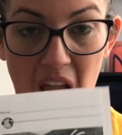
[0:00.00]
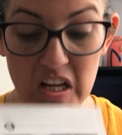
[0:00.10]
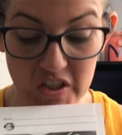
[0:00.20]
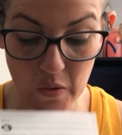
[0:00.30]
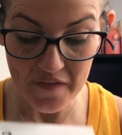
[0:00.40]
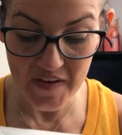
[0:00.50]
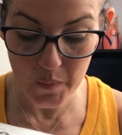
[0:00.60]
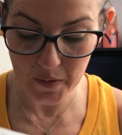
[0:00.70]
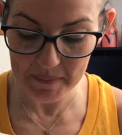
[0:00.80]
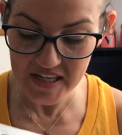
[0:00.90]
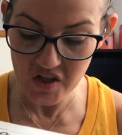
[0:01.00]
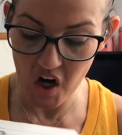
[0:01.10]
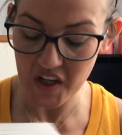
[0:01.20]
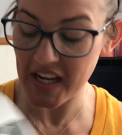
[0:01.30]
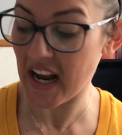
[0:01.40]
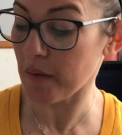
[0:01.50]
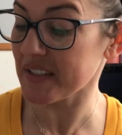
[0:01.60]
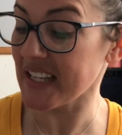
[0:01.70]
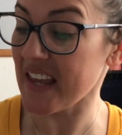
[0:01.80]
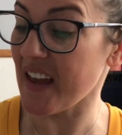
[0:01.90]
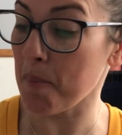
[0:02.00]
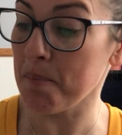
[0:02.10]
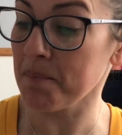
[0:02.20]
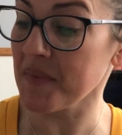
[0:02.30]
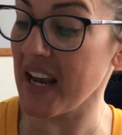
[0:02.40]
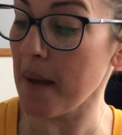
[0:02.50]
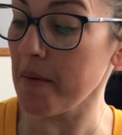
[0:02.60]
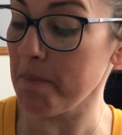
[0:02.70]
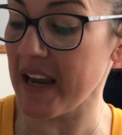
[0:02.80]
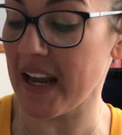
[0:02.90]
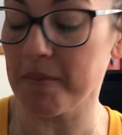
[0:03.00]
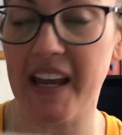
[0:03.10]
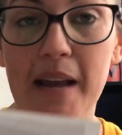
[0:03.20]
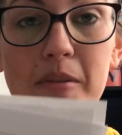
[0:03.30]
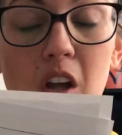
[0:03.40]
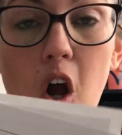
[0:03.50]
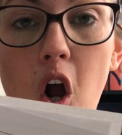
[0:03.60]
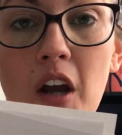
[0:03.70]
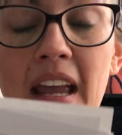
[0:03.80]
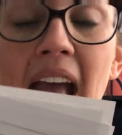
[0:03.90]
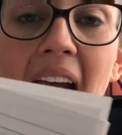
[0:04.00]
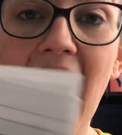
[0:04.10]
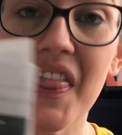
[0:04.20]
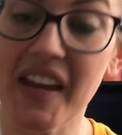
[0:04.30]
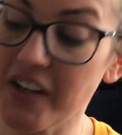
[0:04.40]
So if it were me talking, I would say that Tam and Pam came along and they